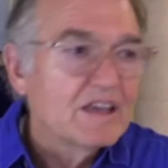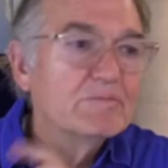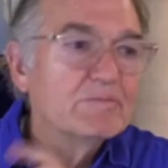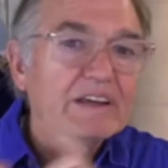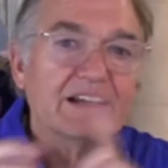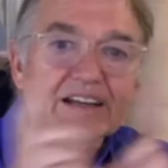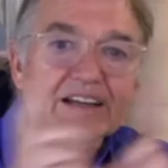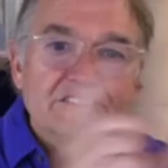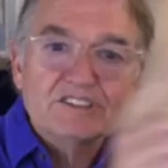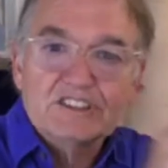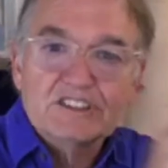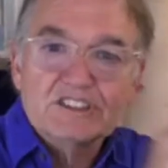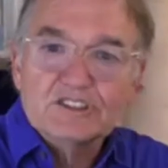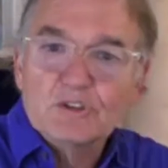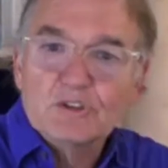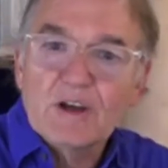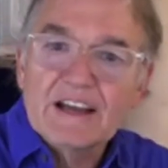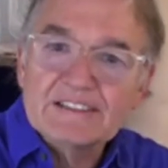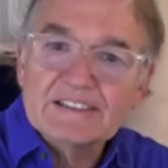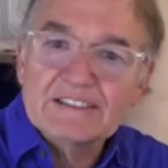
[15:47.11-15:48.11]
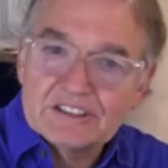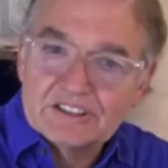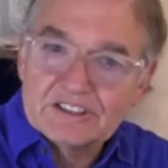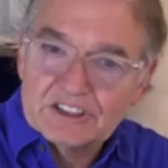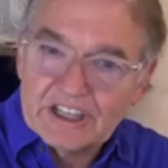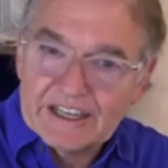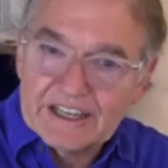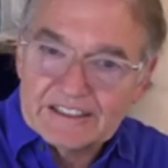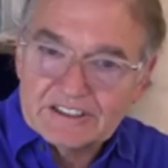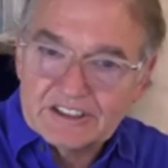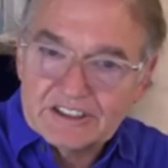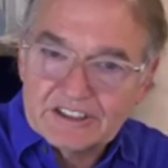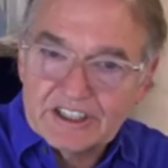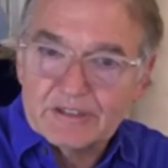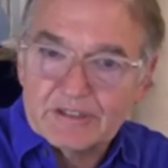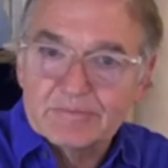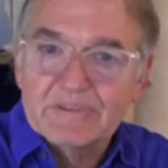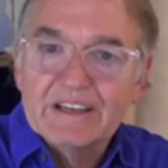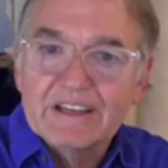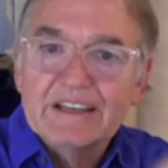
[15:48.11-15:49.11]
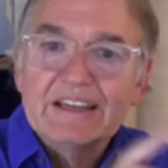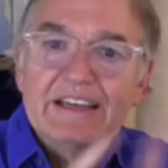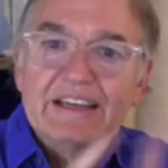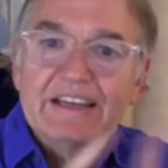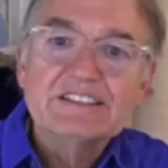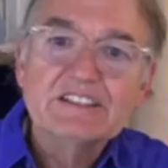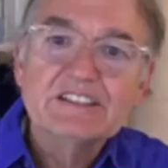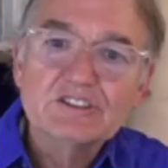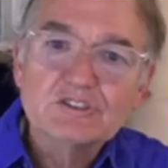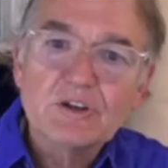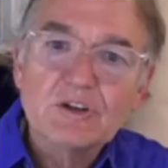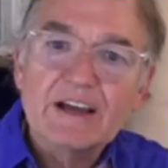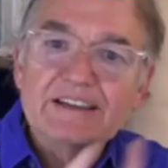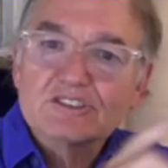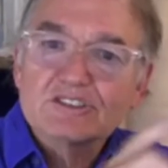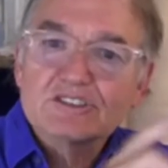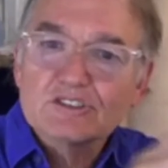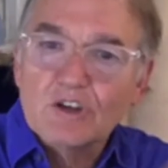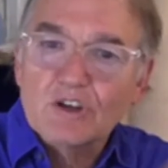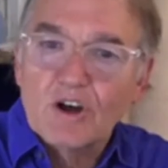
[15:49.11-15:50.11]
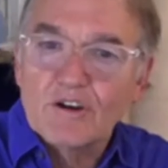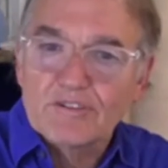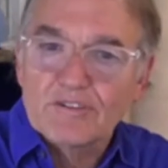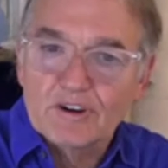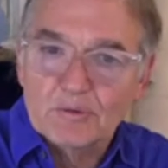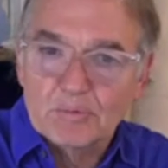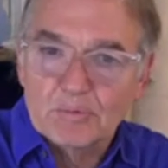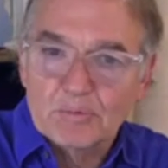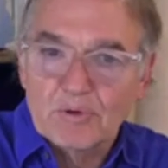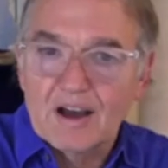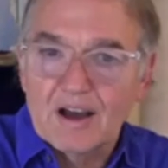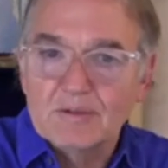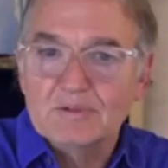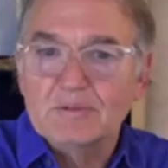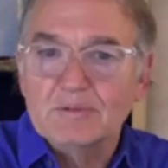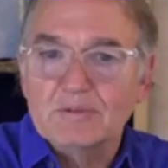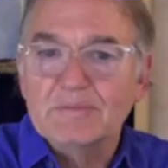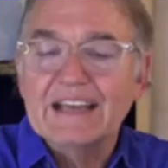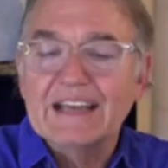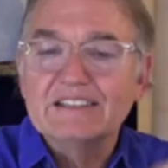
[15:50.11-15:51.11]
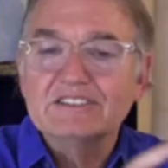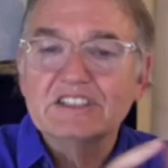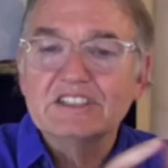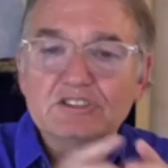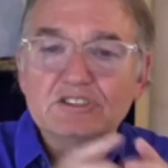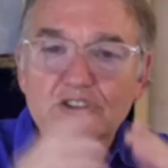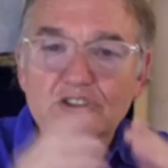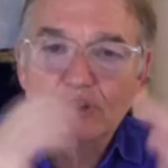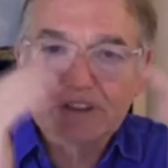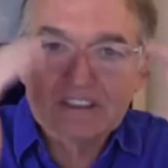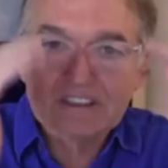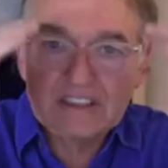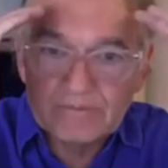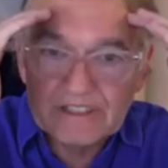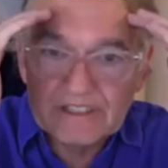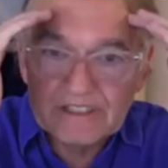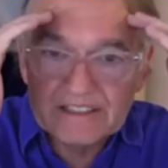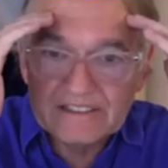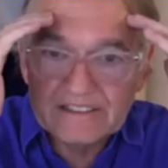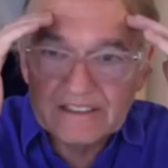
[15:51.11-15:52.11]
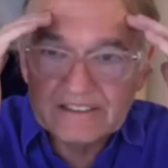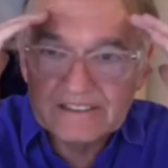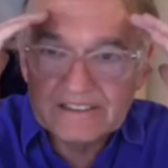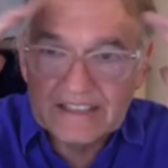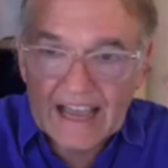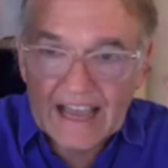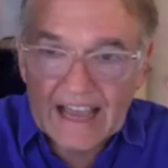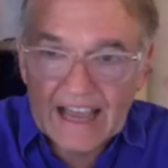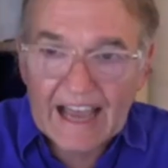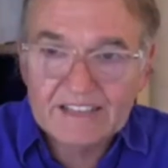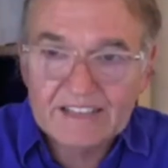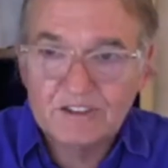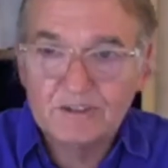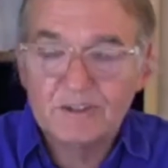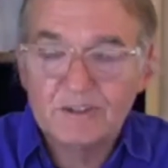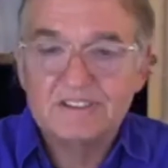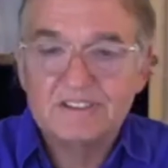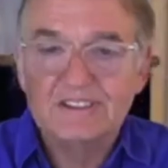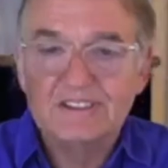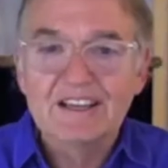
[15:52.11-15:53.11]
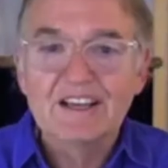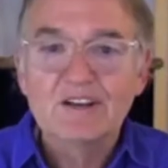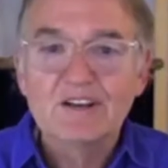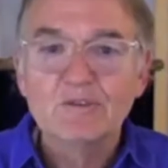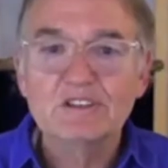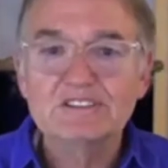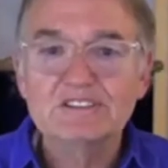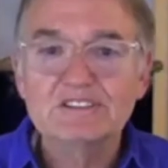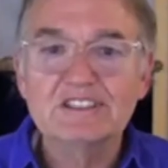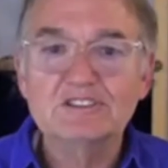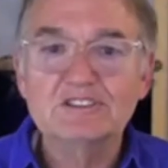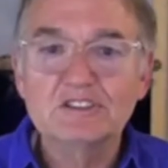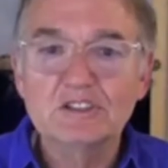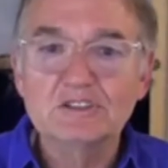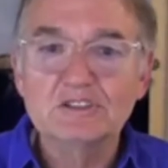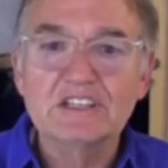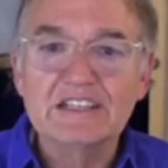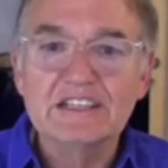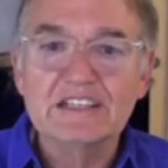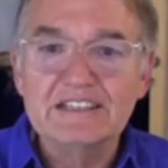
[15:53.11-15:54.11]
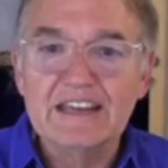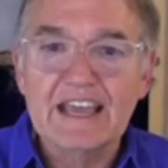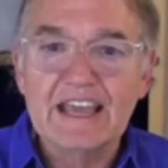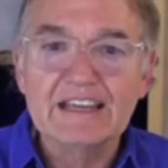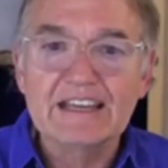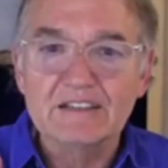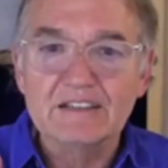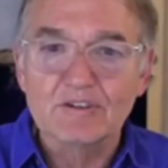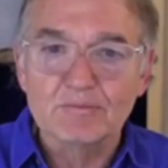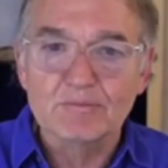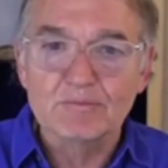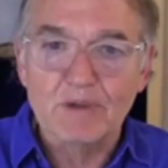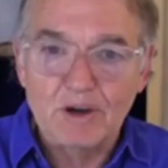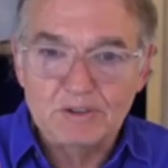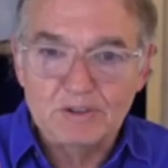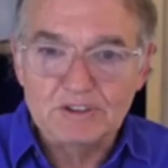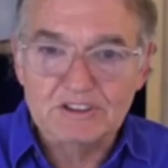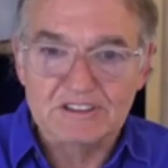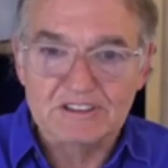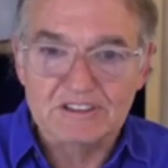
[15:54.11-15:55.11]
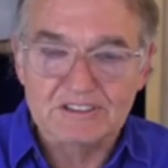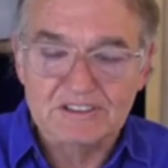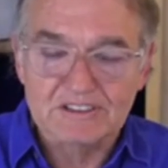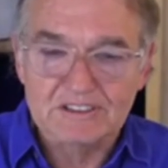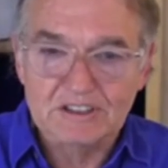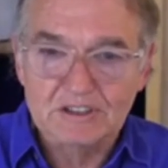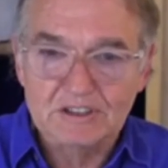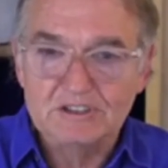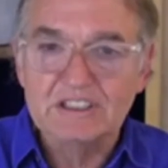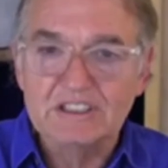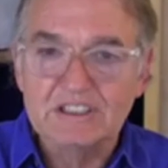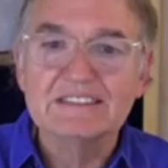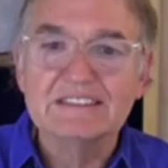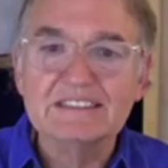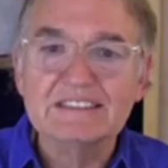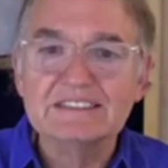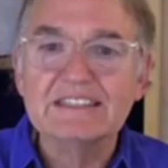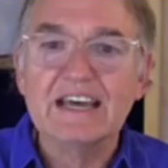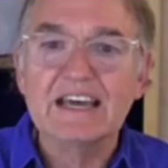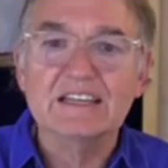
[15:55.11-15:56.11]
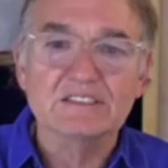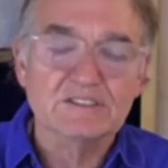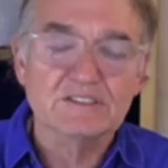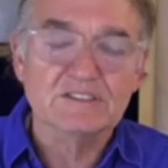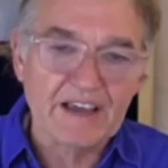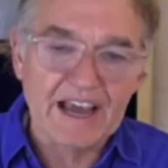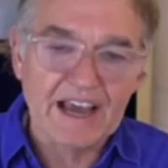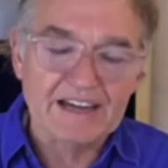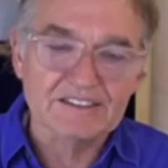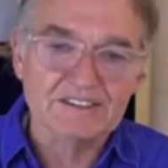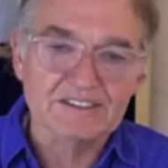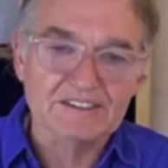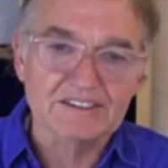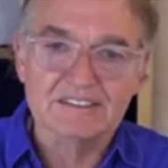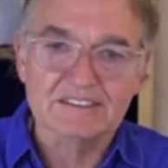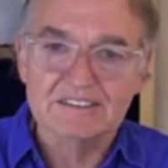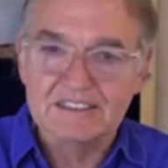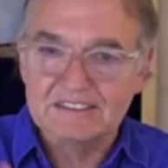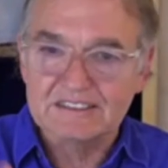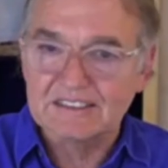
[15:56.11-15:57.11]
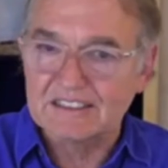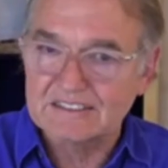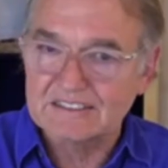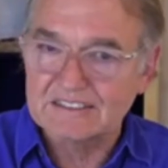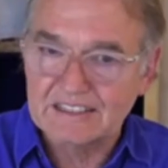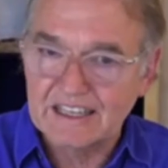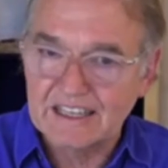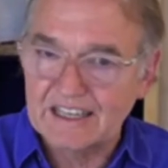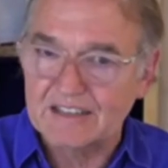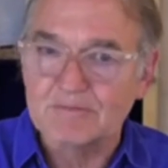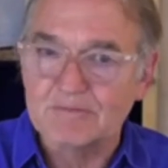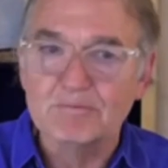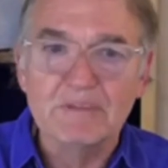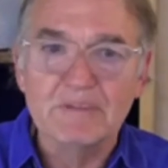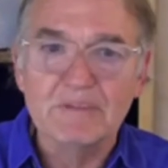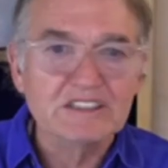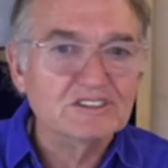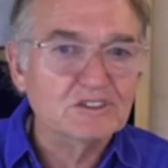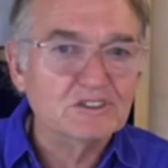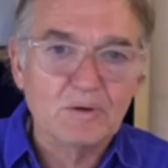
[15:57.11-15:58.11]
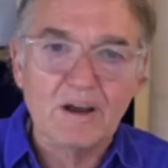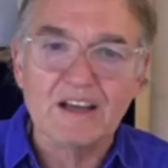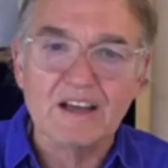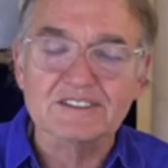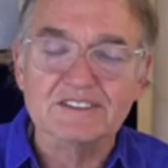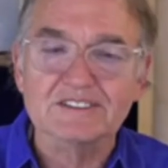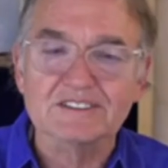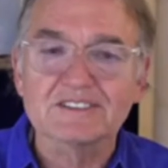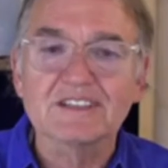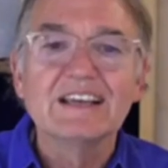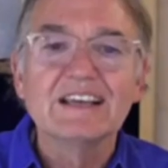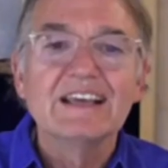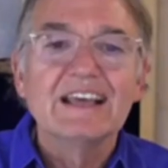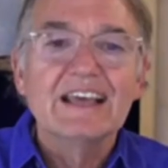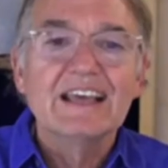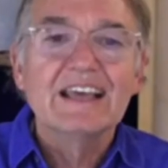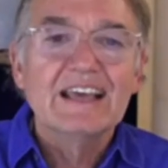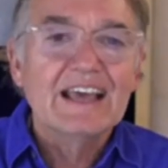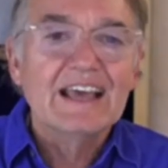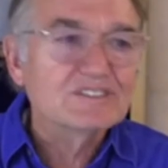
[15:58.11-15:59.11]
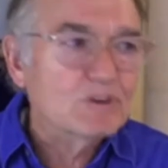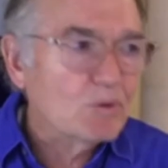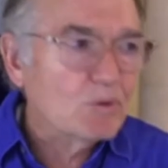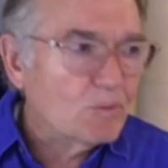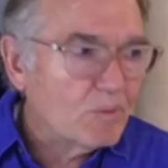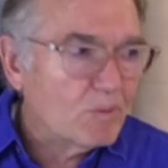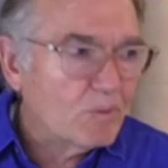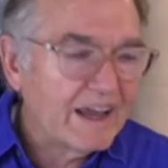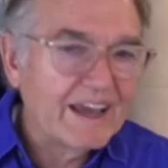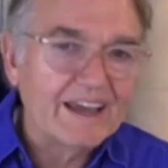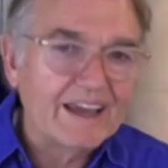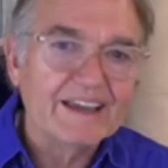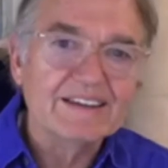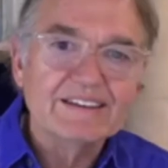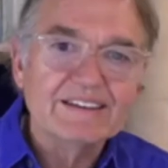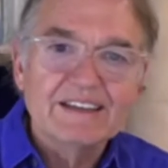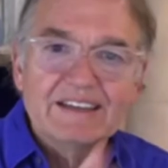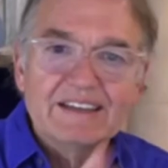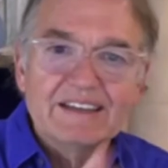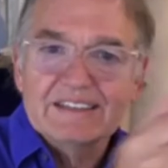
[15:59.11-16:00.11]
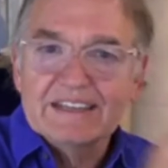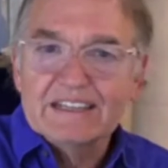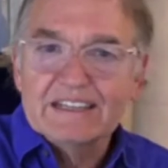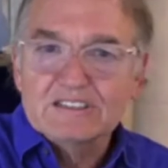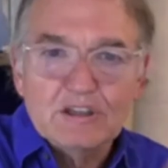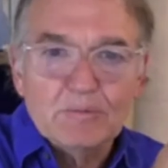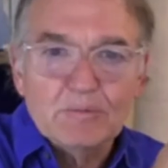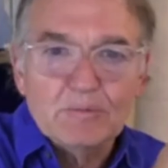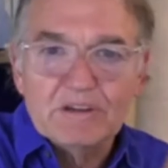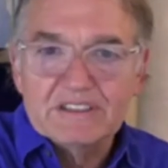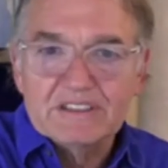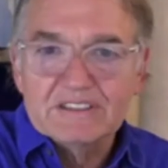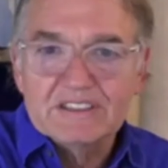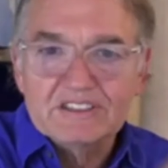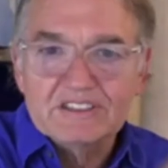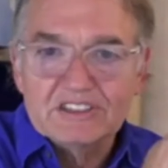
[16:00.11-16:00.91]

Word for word: Because she's trying to change him. She's trying to solve her problem. And she's doing something disastrous, which is using negative emotions, using dissatisfaction, discontent, mistrust as a way to get somebody to